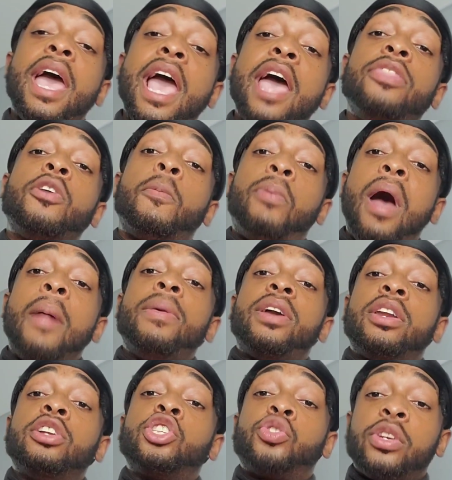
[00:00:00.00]
and they're probably
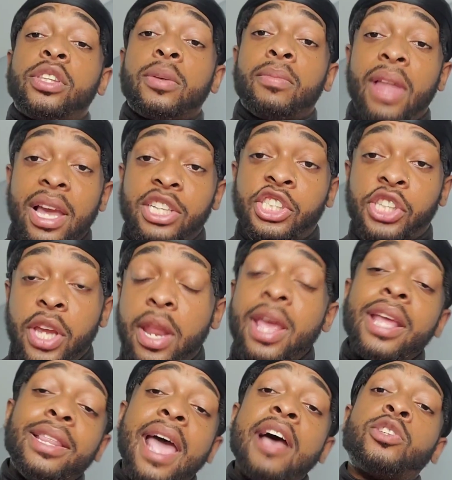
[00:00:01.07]
gonna treat them like shit.
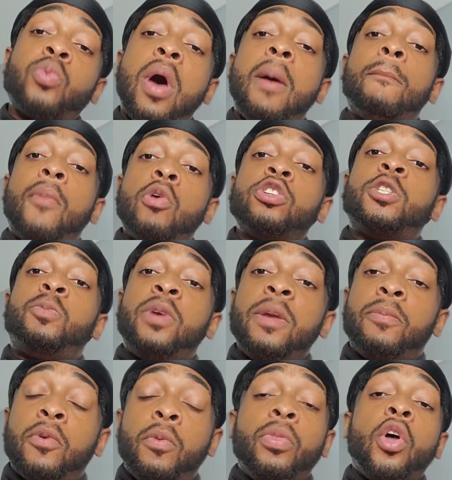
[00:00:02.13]
That's why most
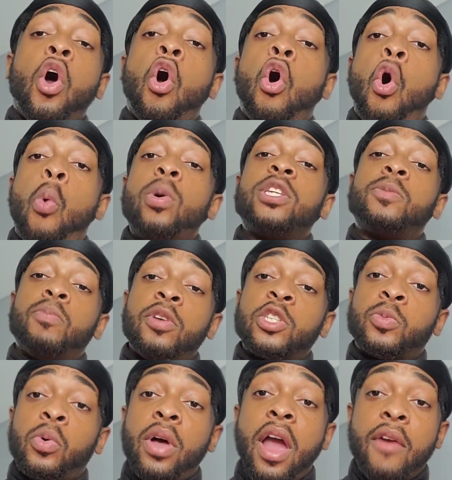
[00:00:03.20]
people are always
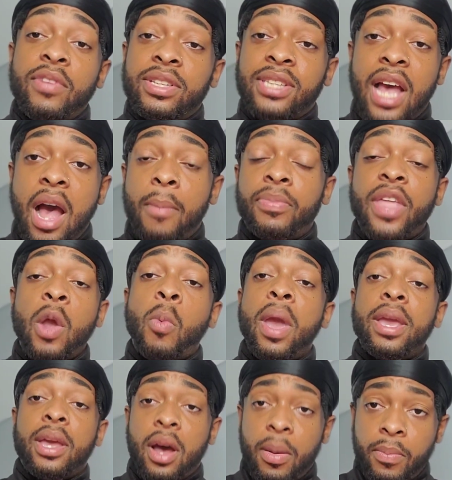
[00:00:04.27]
miserable every time they
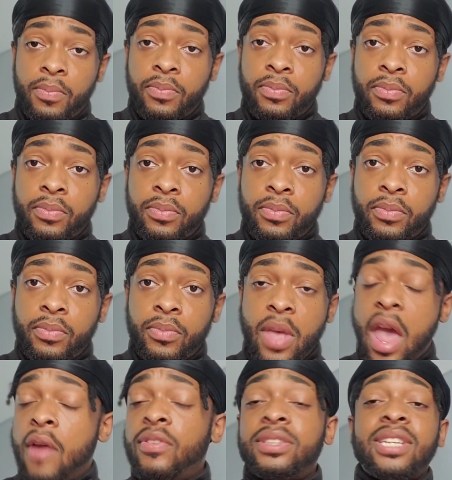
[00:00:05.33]
wake up.
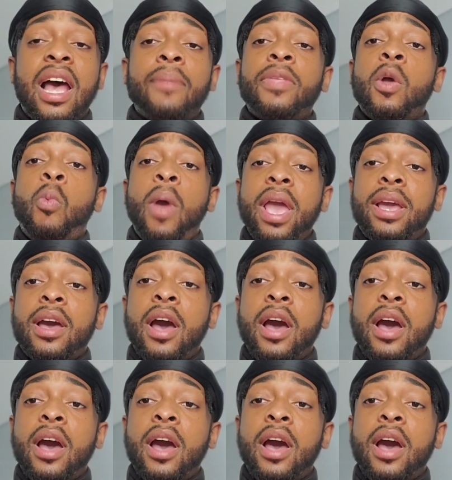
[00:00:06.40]
Every time they wake